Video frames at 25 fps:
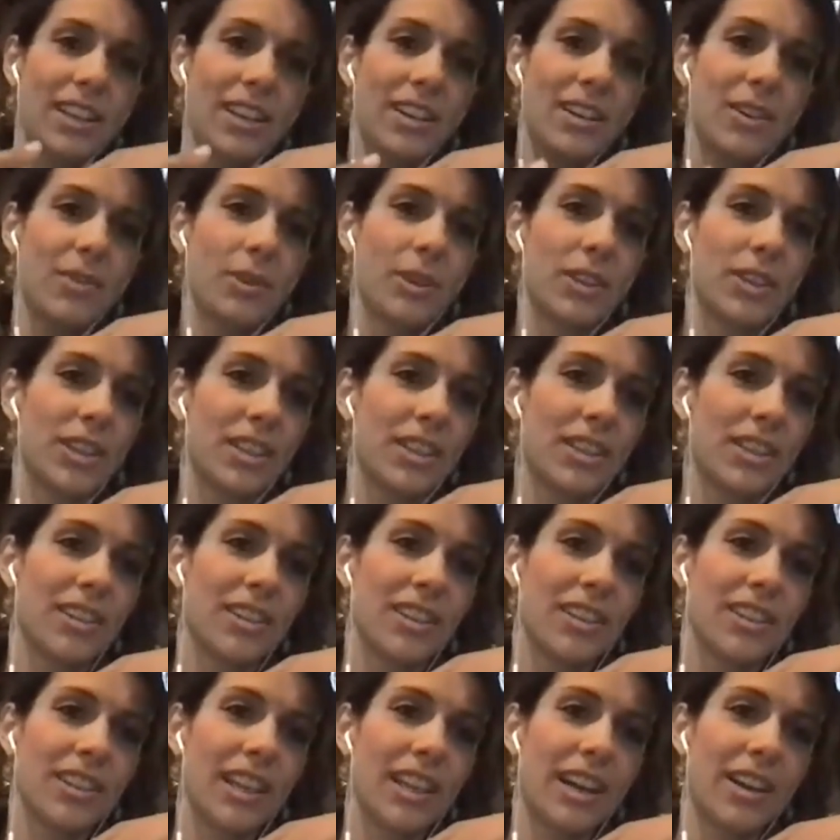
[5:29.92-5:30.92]
we're
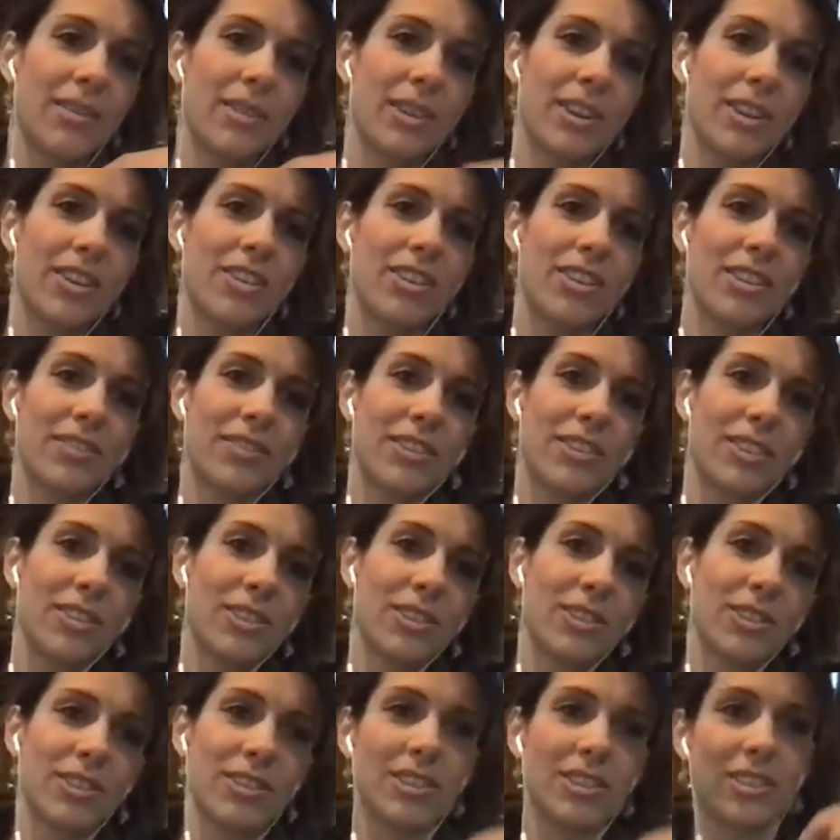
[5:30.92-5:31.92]
allowing all of
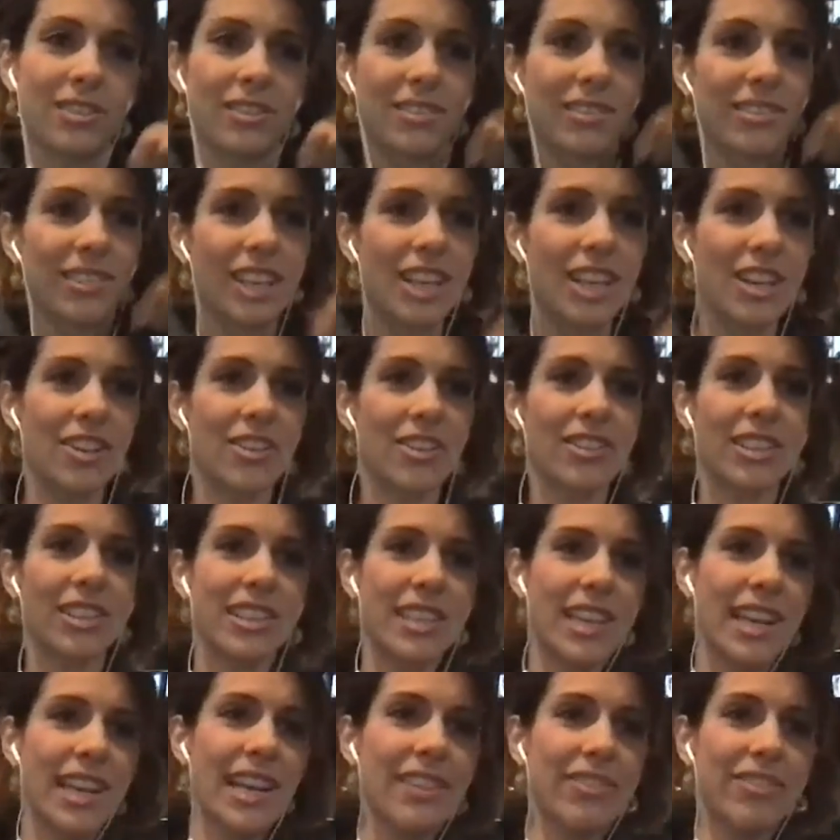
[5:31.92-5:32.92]
those, you know, the
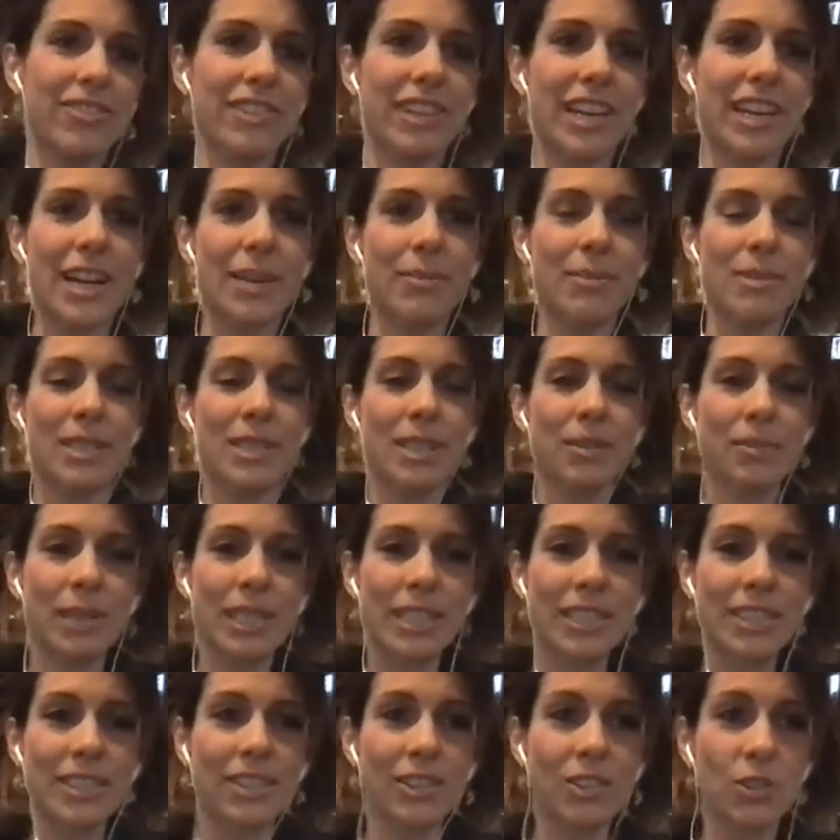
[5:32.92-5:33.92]
diaphragms and
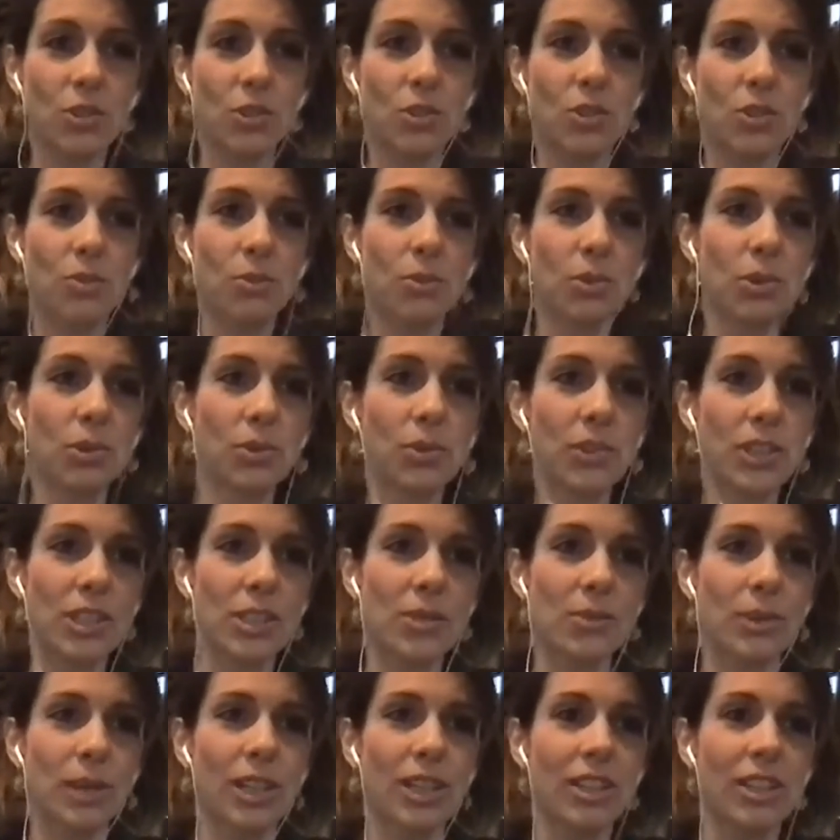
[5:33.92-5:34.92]
muscles to move as
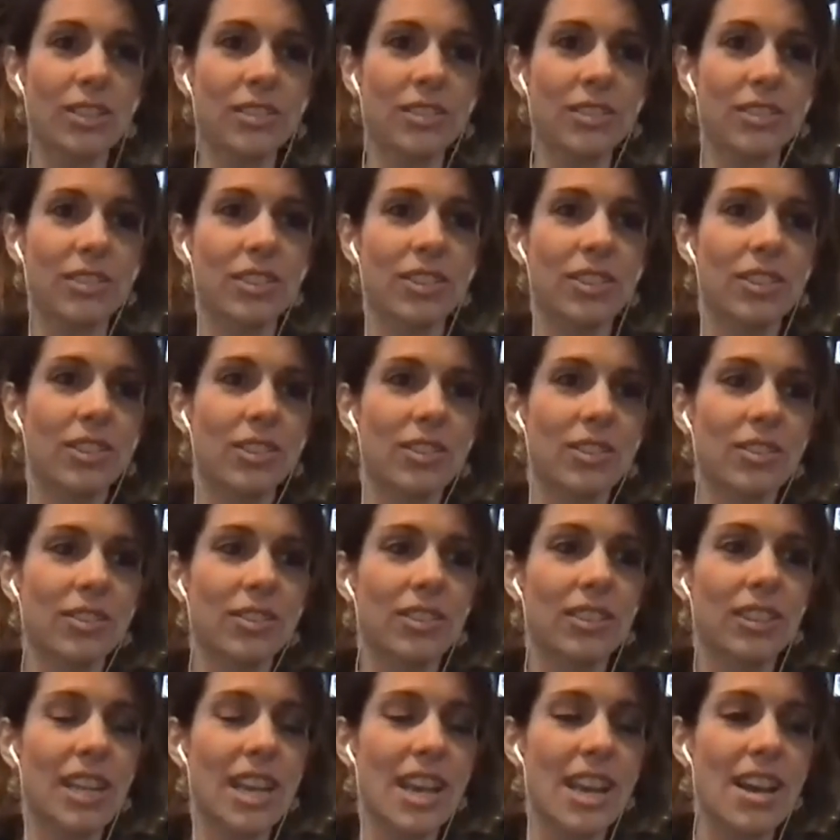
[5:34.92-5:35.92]
well. So
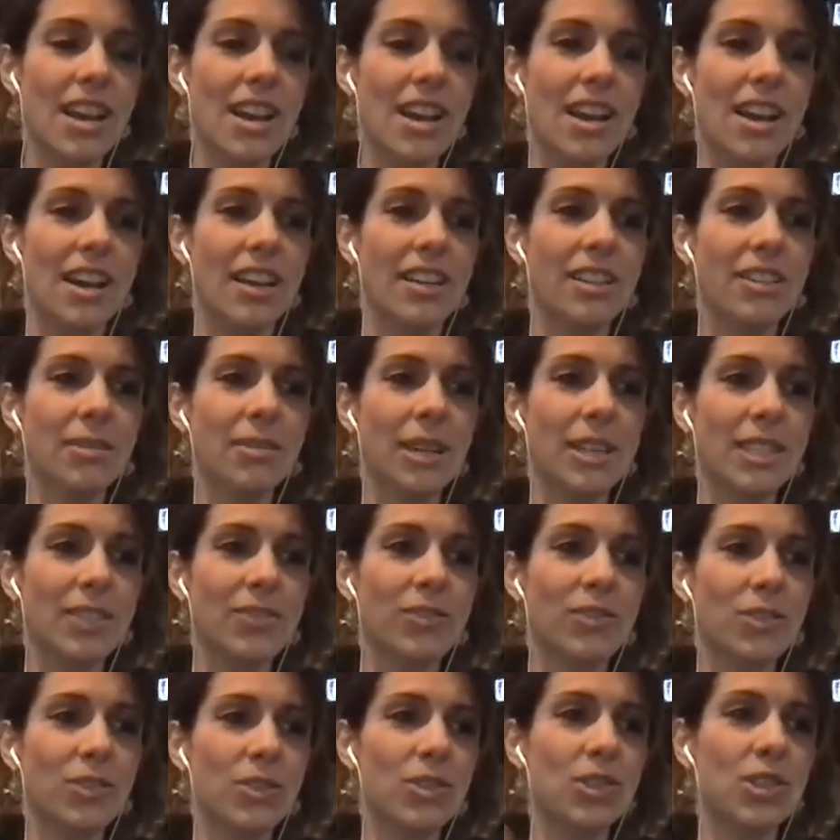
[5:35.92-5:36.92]
otherwise, if
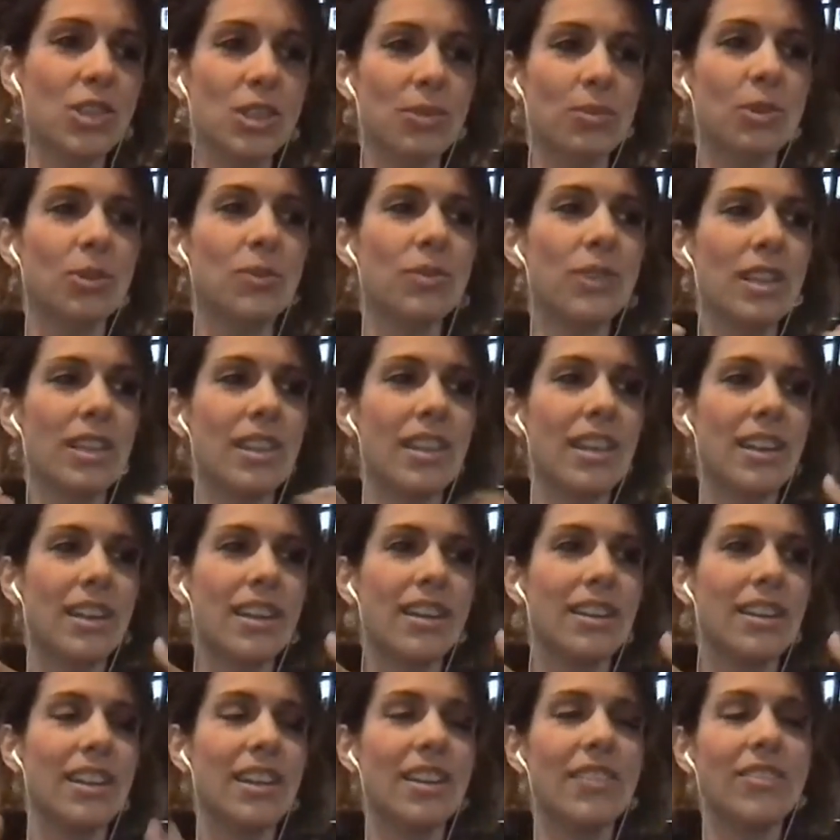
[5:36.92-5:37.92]
you're just moving, then
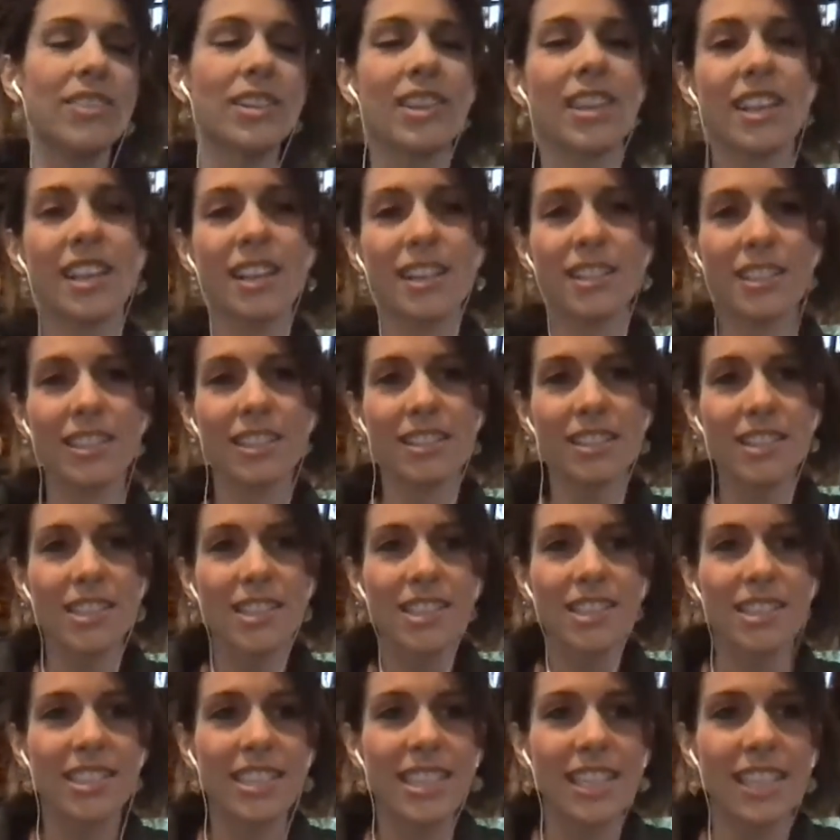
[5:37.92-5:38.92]
in everything else is
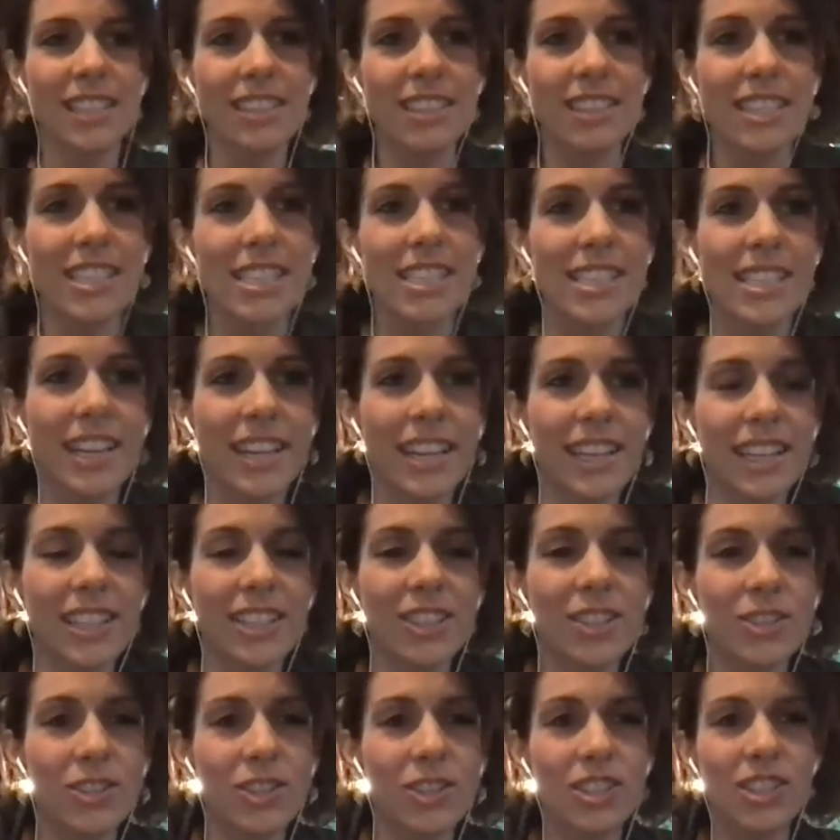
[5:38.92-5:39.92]
still inside,
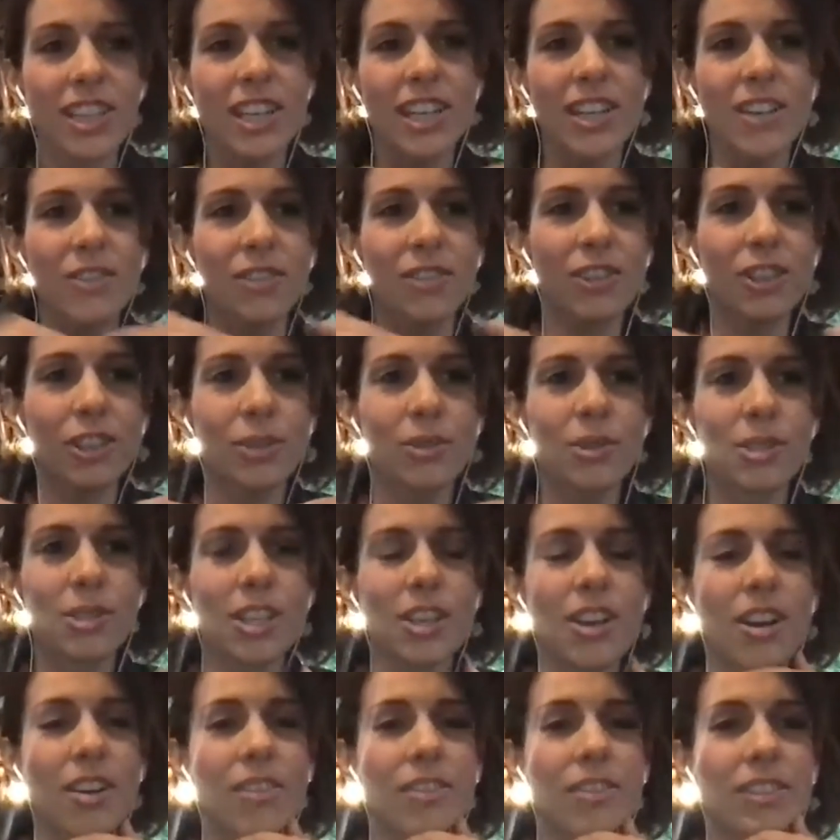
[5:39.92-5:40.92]
you're just kind of closing
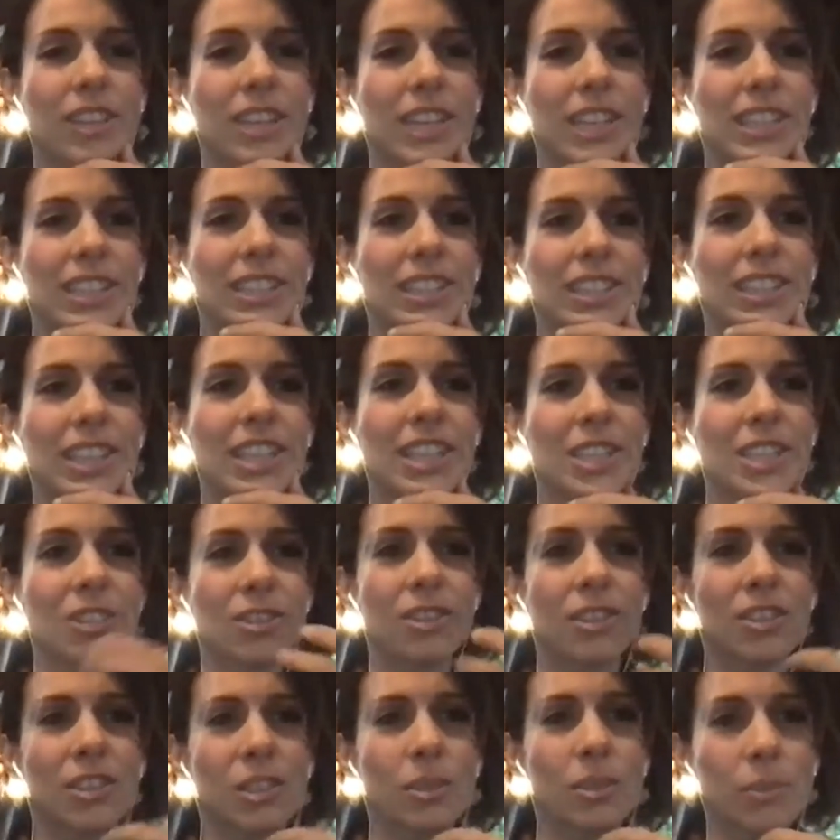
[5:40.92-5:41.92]
off that
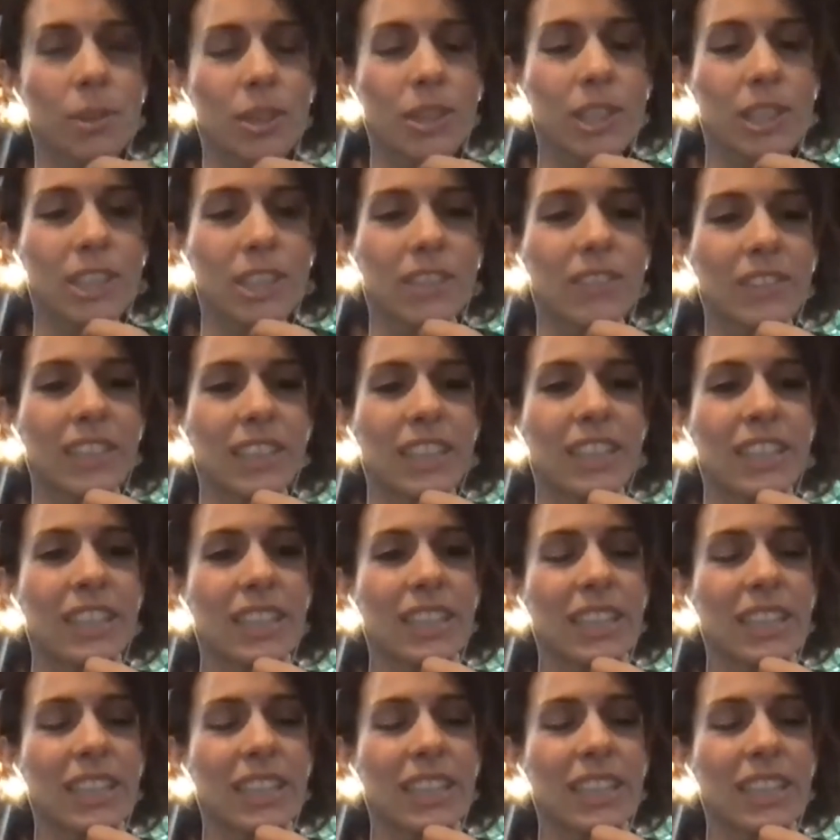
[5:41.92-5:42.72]
internal part, right?